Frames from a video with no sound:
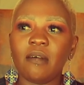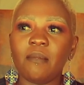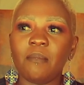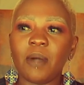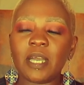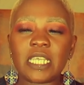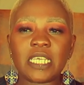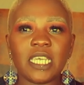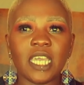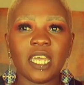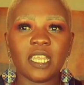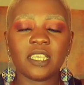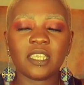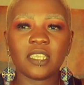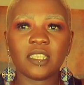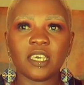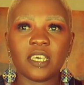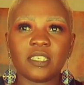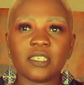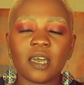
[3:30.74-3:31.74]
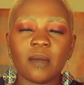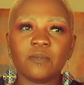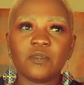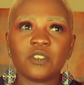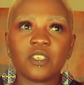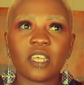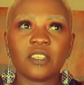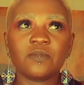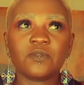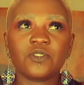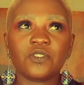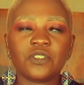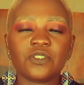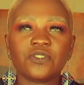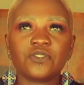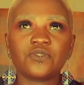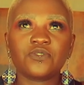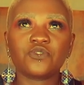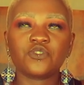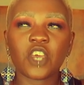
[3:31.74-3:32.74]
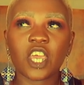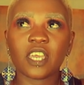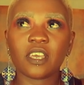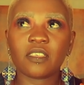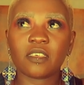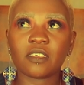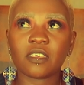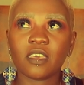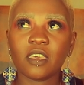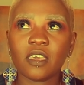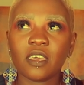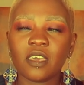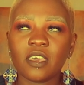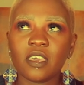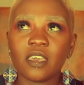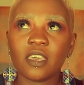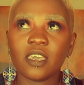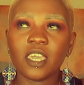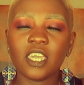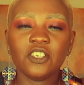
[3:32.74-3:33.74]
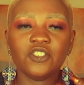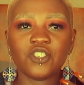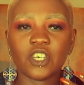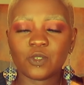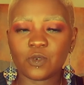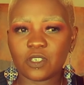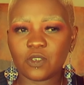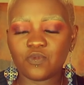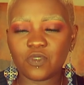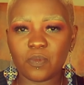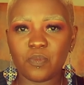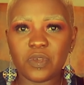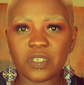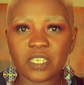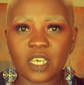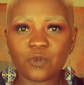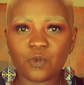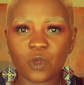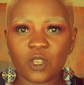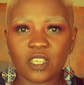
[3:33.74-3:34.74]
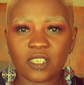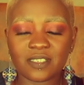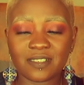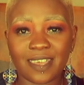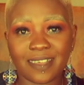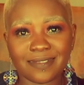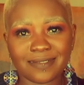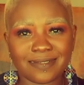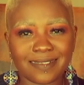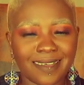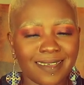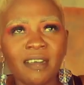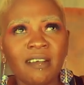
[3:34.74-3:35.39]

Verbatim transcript: but yet there's some such strength in just what it represents when it stands there.